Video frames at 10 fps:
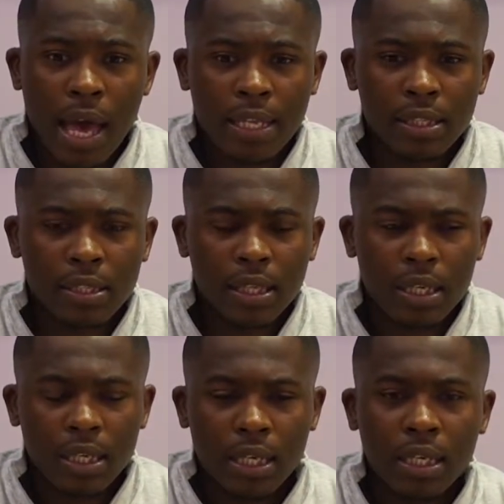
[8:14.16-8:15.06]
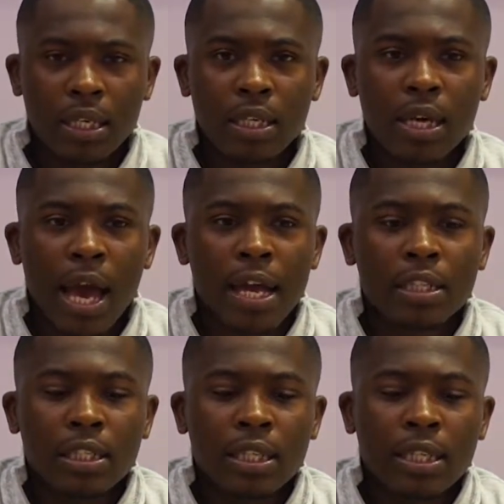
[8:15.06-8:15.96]
And he
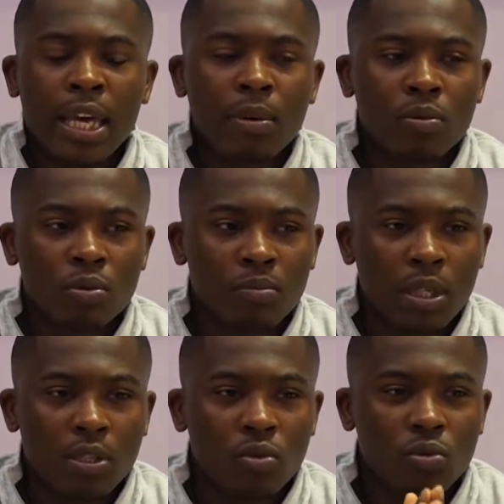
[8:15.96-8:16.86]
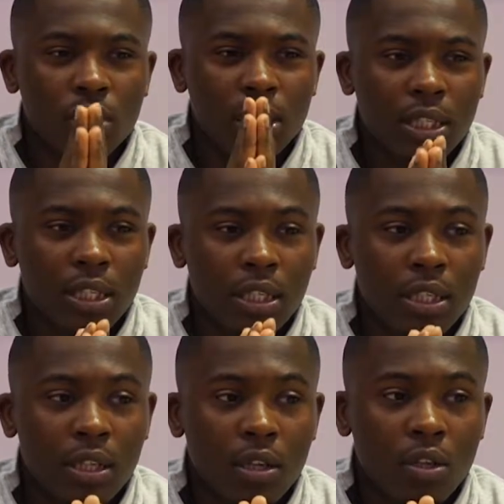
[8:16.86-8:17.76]
actually enabled me to
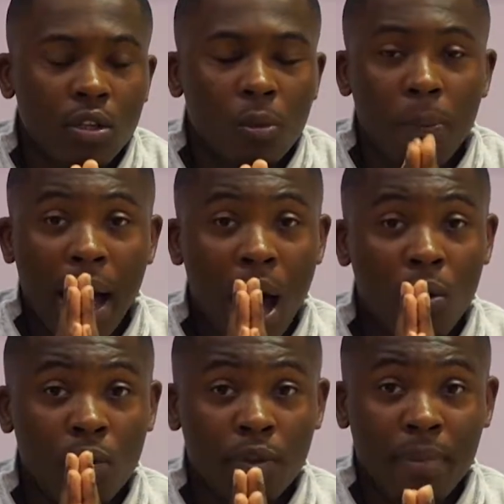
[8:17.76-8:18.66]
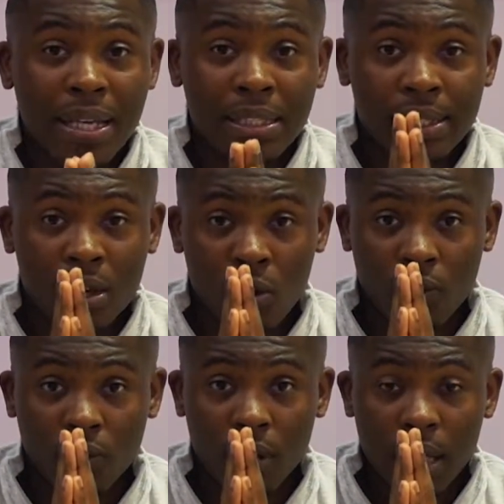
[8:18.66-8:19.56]
see the power within
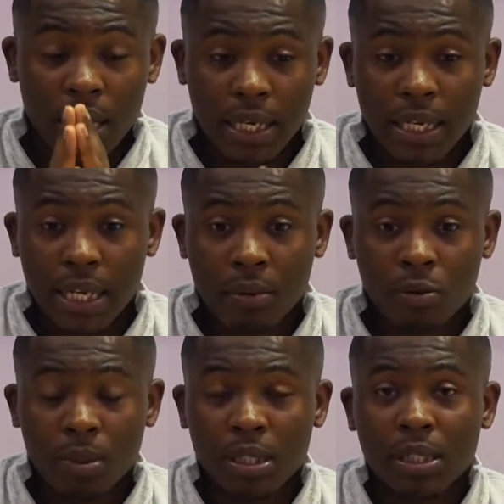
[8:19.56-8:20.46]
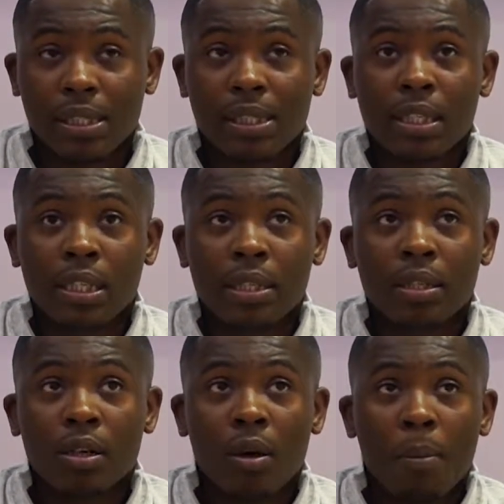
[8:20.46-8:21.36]
myself. He enabled me to
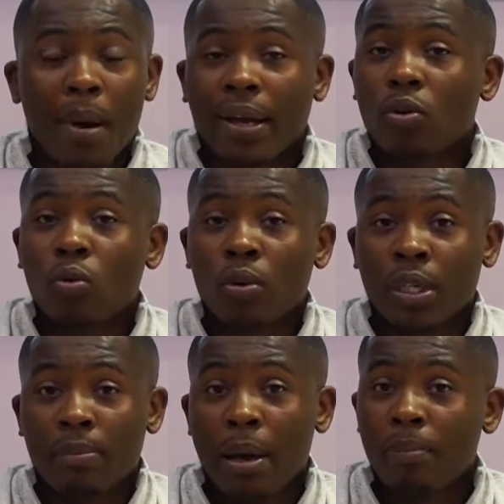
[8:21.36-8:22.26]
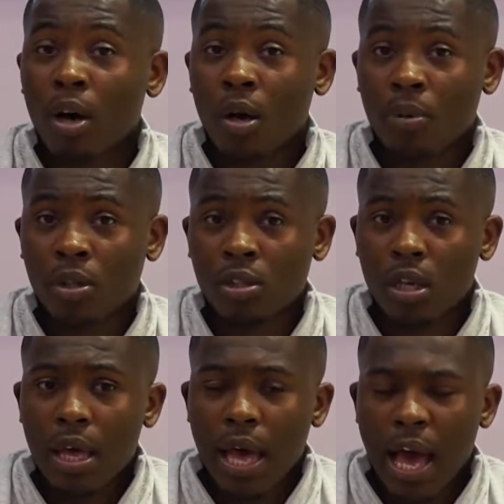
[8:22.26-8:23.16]
see my calling, my purpose.
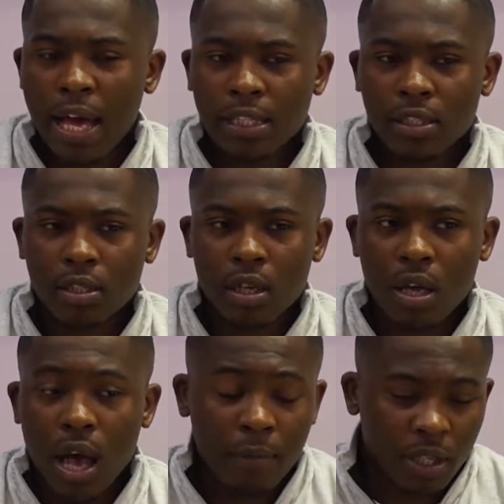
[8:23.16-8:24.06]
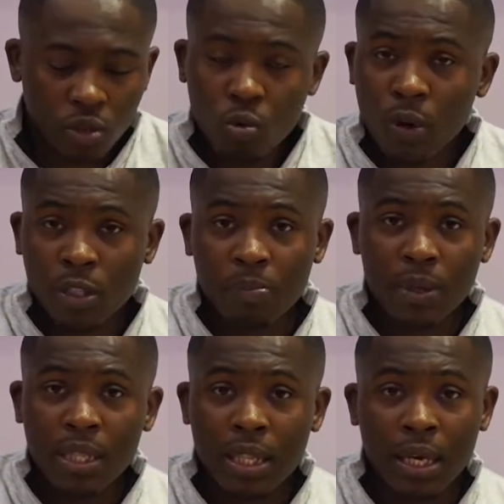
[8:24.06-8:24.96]
And I mean, it's always
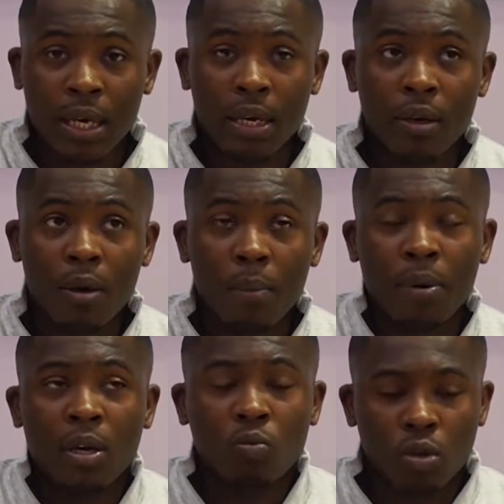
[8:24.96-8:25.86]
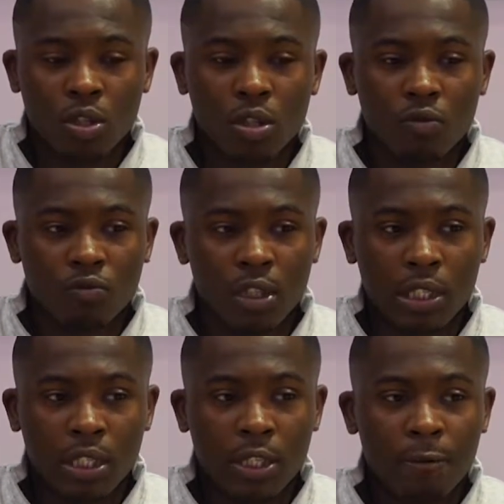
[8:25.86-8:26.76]
been there, but it wasn't
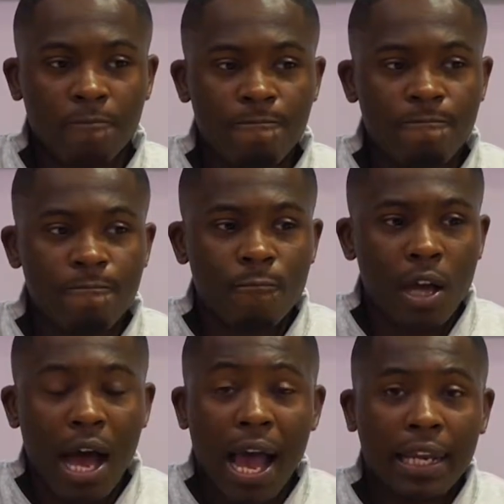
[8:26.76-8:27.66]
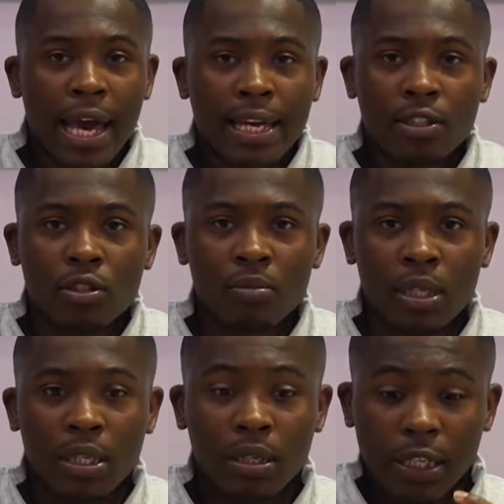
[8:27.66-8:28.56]
really highlighted to
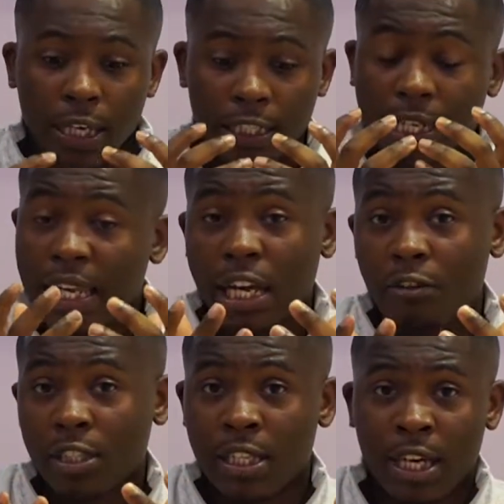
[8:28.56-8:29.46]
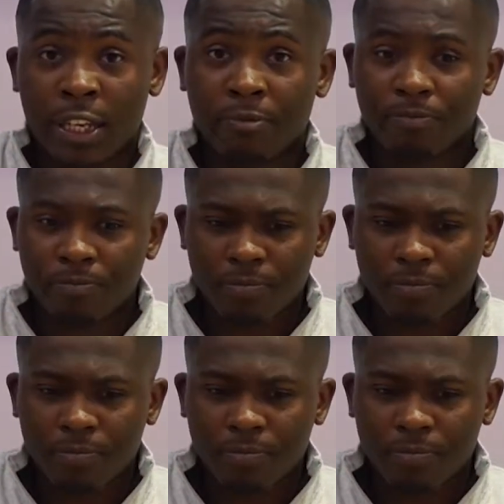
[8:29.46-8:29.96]
me as clear as day.